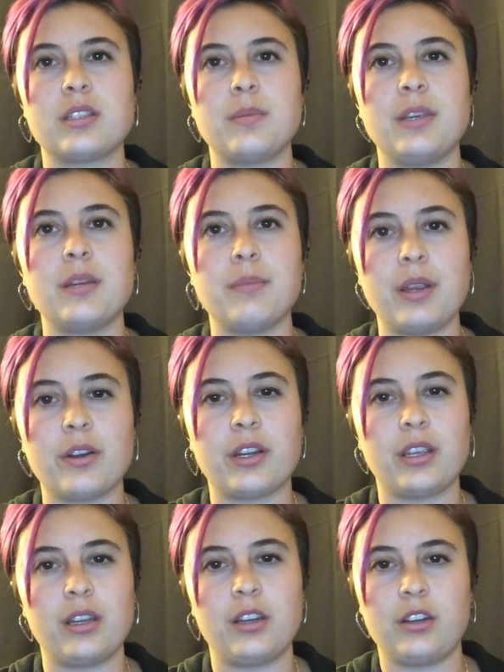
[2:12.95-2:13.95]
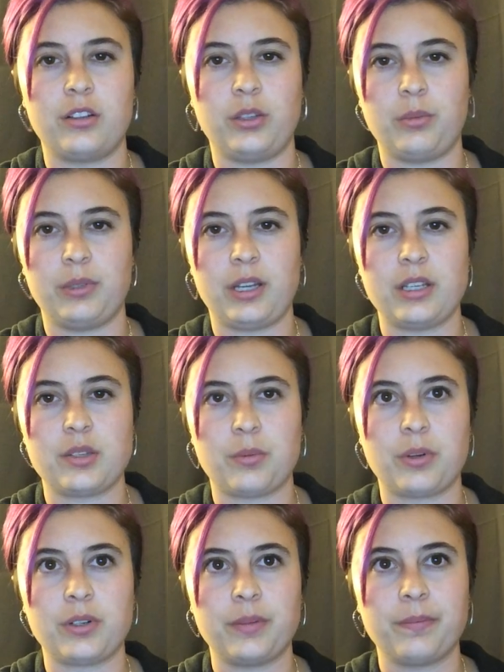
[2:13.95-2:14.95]
to be an American in a globalized
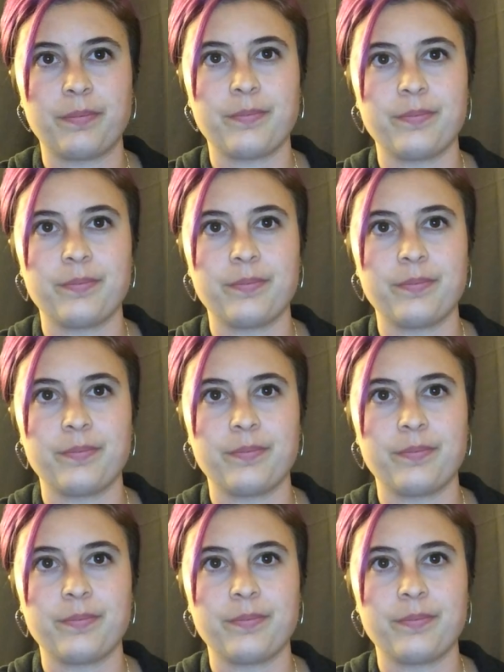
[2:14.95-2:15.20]
world.